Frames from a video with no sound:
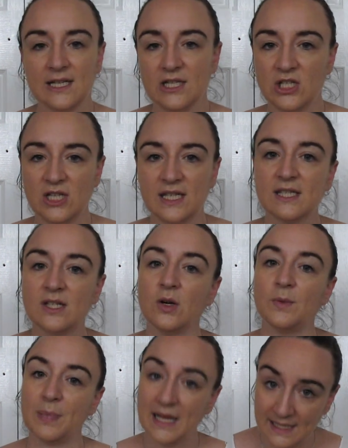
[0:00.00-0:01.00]
she's
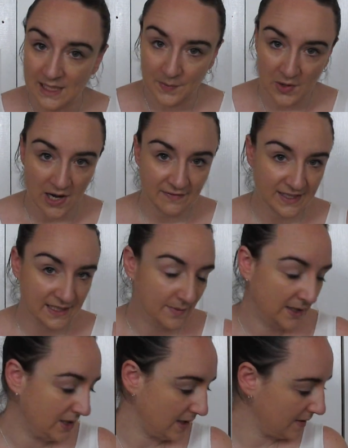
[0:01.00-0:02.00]
got plenty of privacy
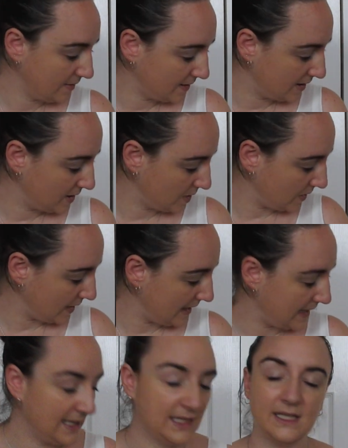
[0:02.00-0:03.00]
when she goes to the
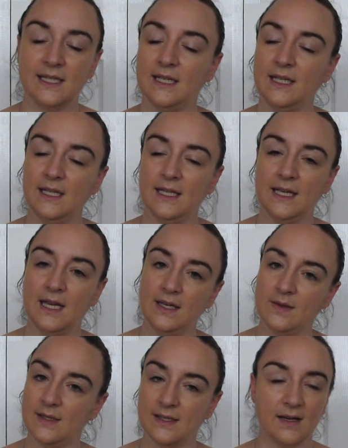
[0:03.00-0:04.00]
toilet. She
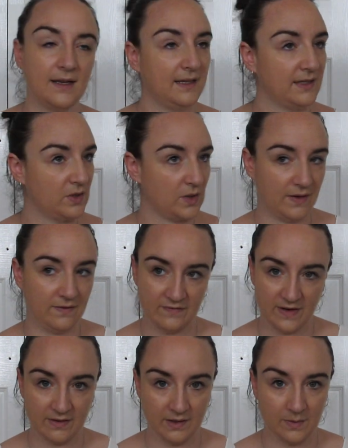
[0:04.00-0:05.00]
uses her litter tray
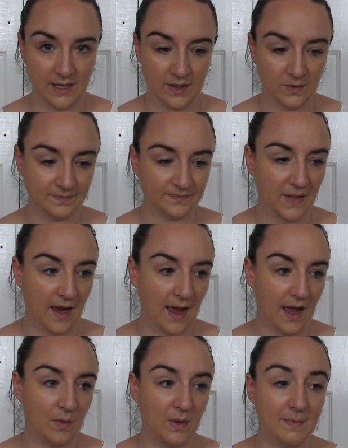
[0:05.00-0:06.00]
very well.
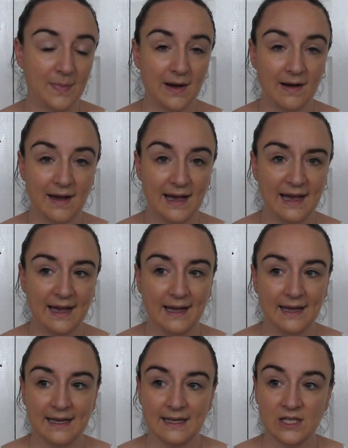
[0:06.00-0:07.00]
We buy
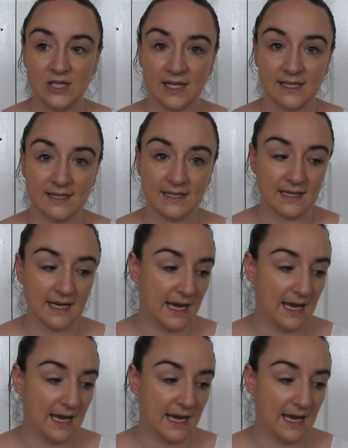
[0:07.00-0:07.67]
just